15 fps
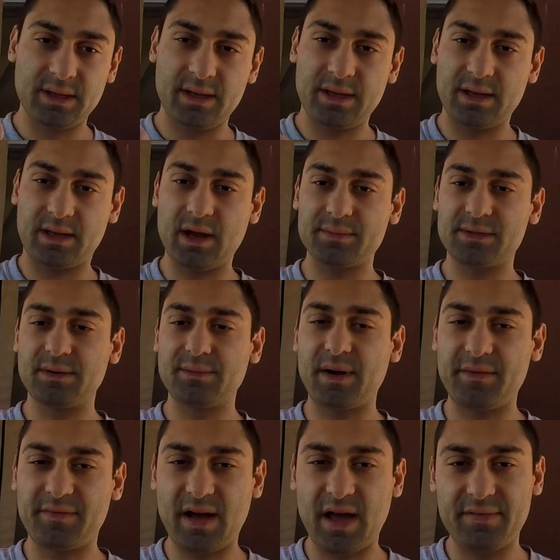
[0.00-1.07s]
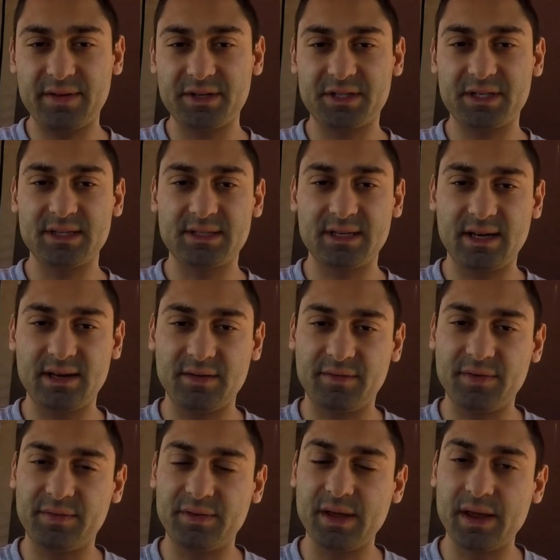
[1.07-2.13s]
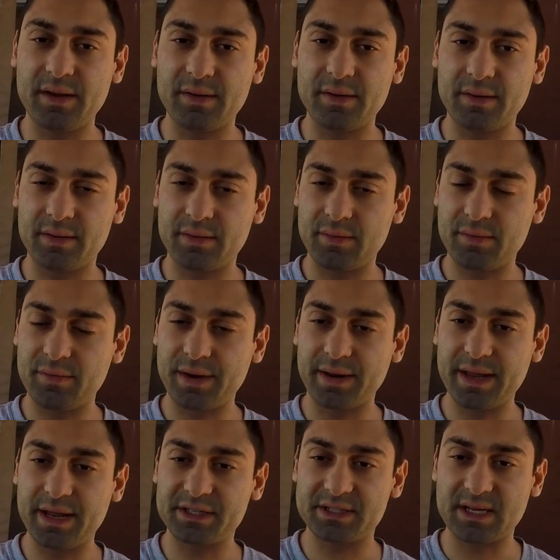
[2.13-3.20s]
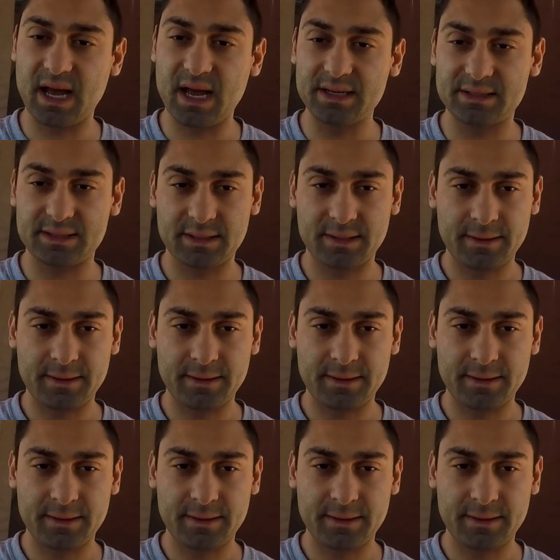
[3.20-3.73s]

It comes in by 5 inches and a 58 ring gauge size.